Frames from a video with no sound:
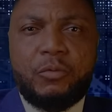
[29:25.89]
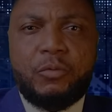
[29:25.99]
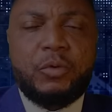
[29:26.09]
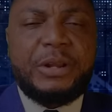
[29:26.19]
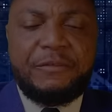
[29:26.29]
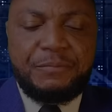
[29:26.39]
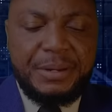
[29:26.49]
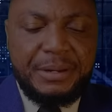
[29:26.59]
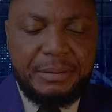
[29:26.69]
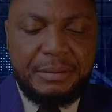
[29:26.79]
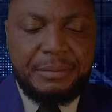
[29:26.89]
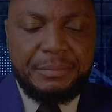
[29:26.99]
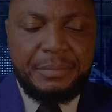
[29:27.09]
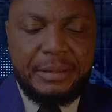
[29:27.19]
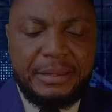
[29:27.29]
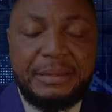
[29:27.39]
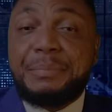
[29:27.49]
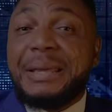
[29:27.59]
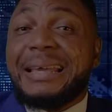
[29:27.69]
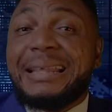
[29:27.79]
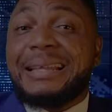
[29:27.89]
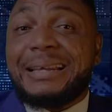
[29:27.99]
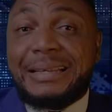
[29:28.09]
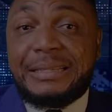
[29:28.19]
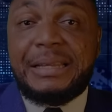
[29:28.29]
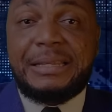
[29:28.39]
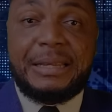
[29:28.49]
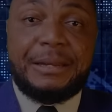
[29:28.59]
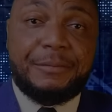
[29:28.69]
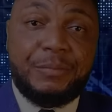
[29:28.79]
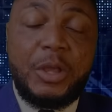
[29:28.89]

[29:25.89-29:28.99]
could have been in being interested in.